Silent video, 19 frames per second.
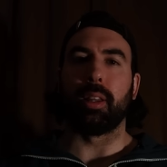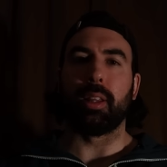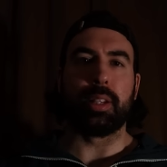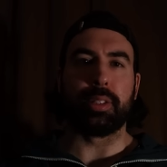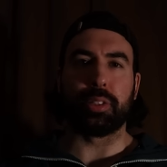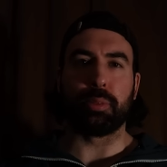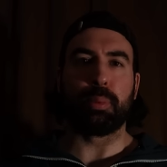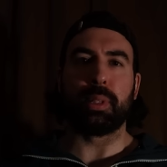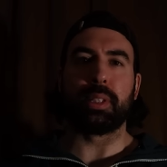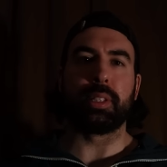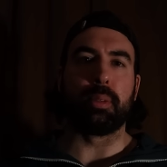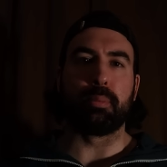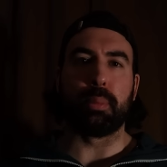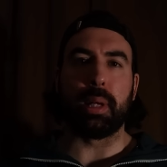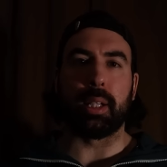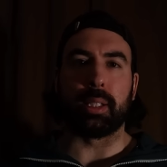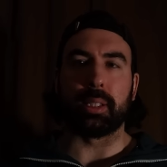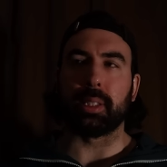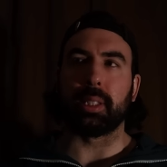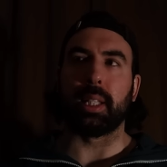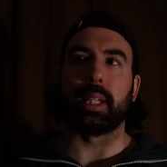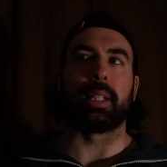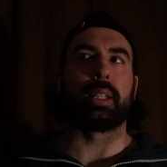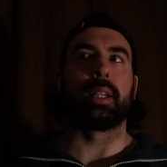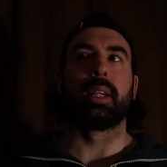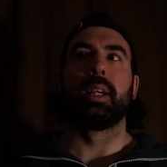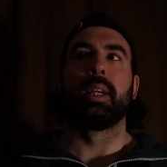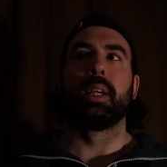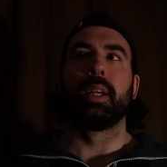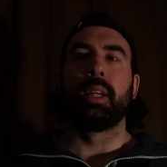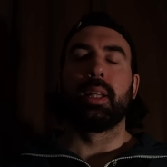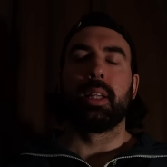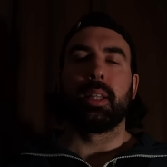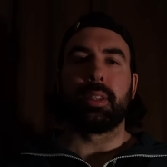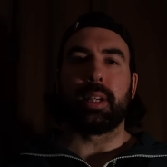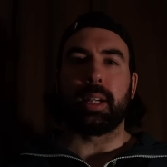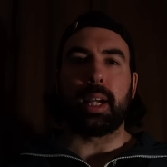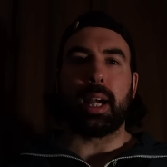it's been debunked. Like
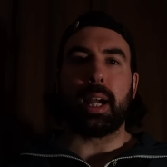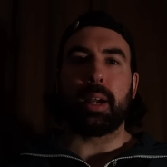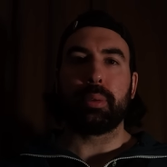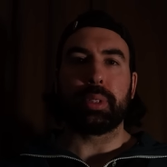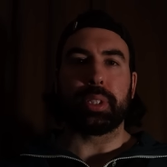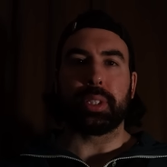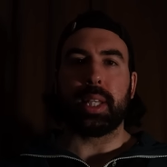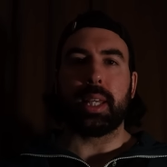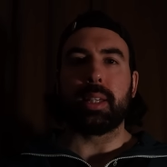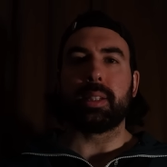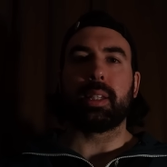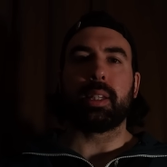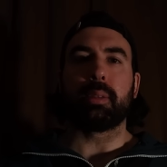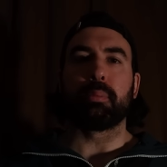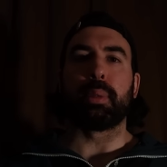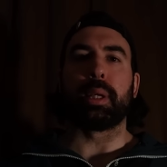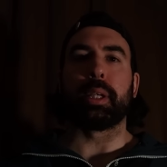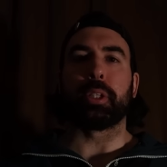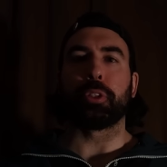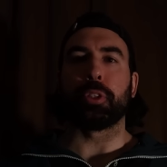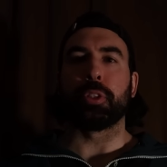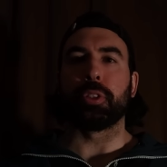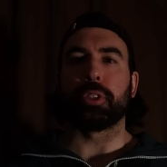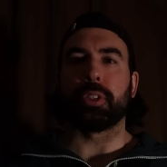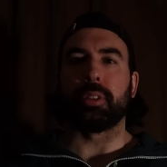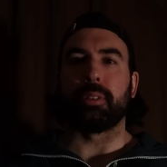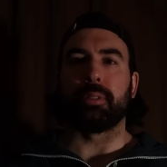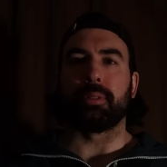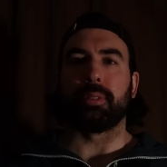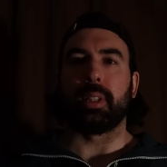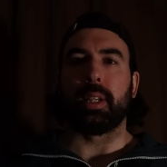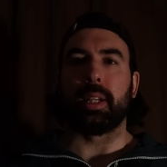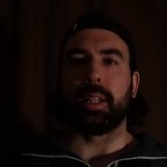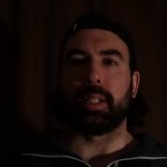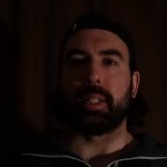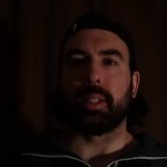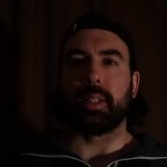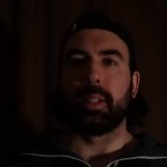the guy was taking pictures of
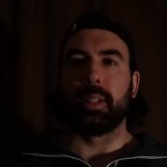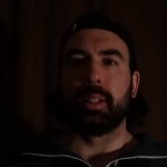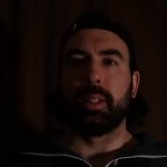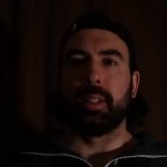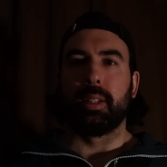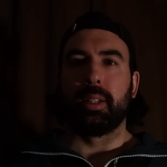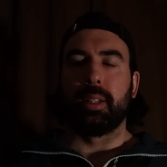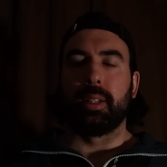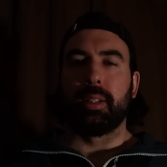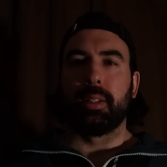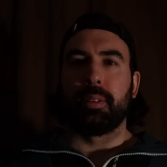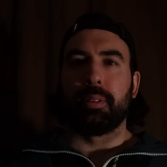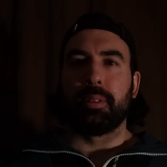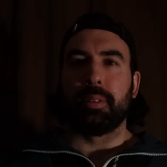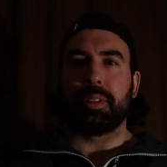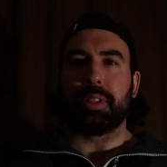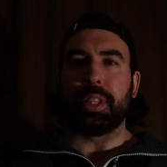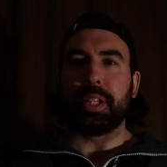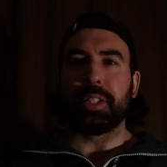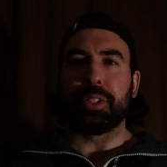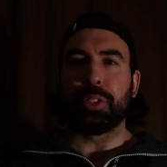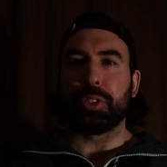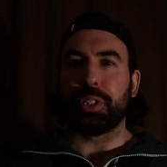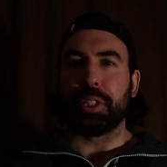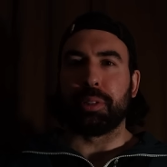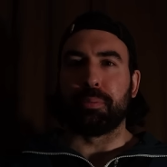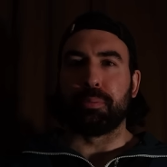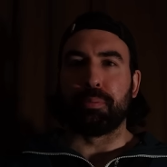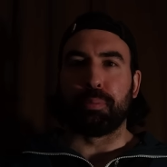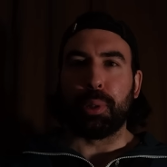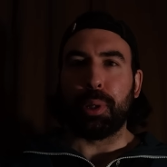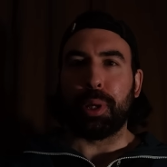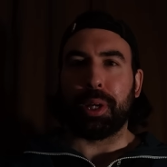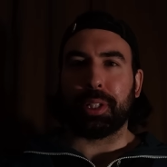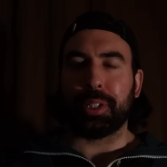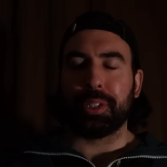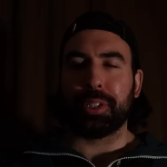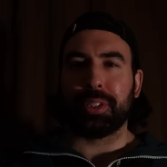like things in
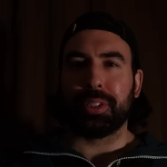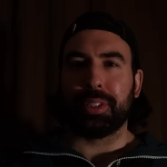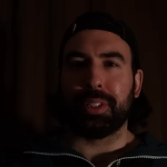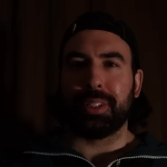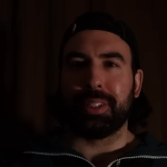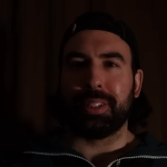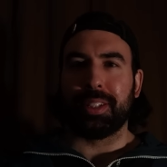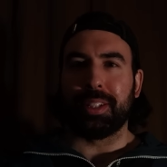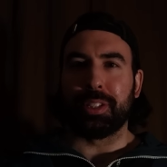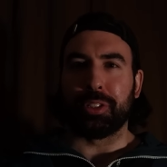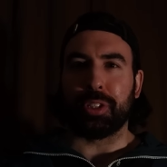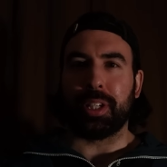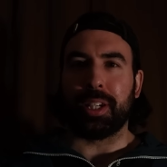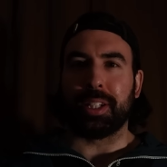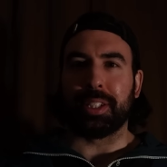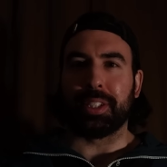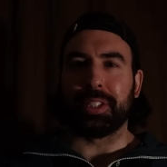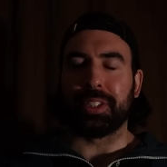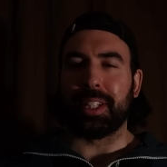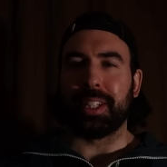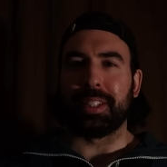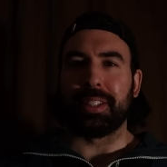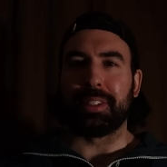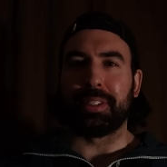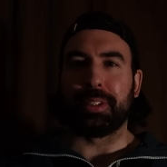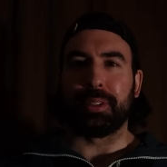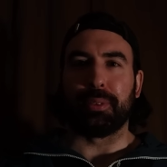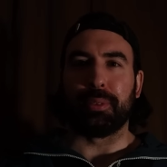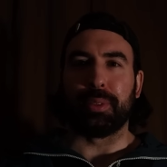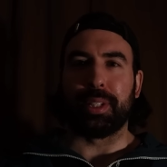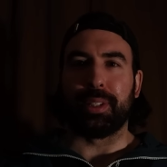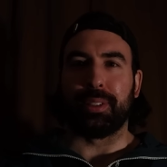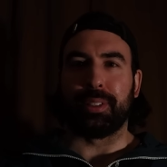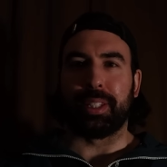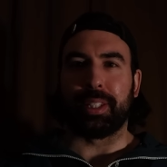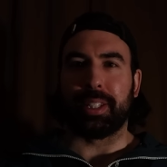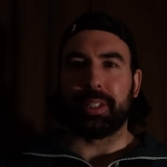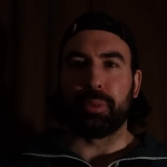books and trying to say that they're real.
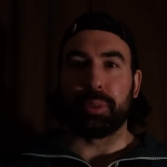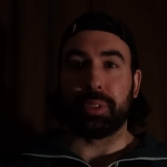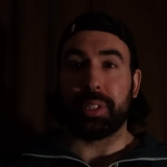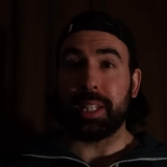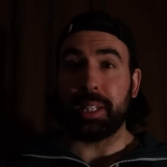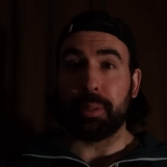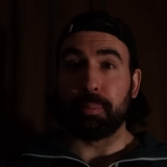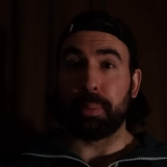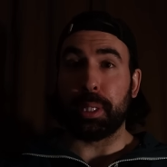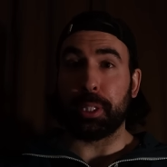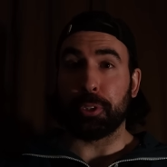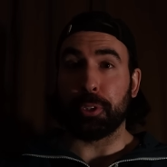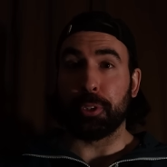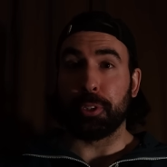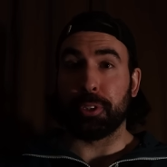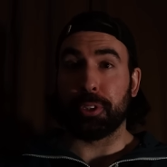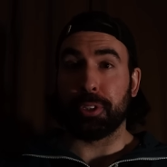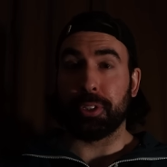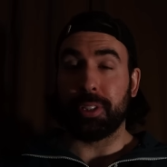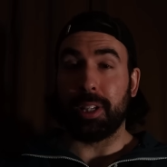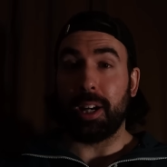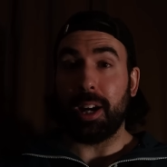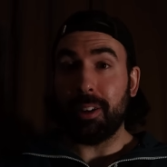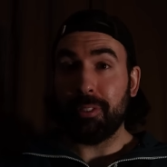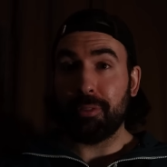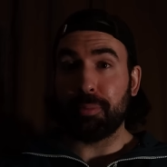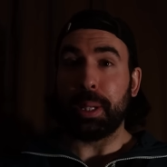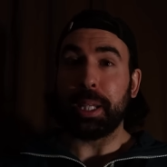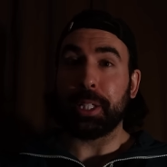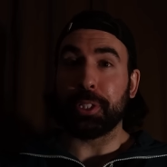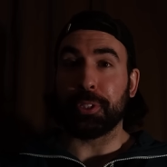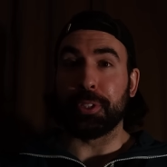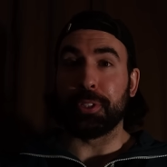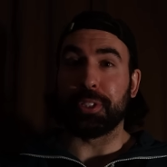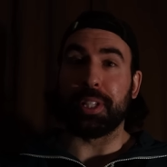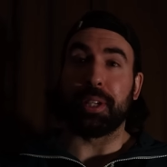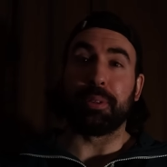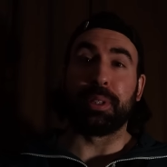Like he was taking pictures of
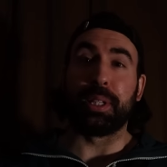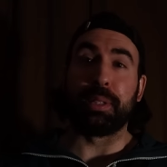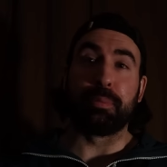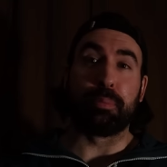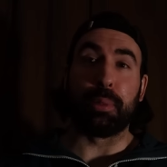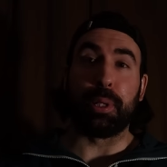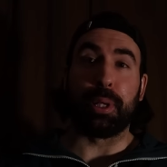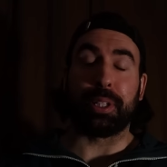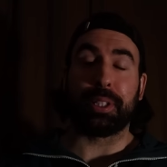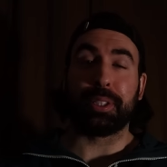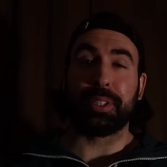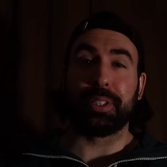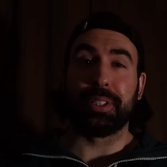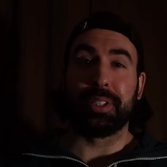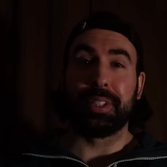pictures that were in books,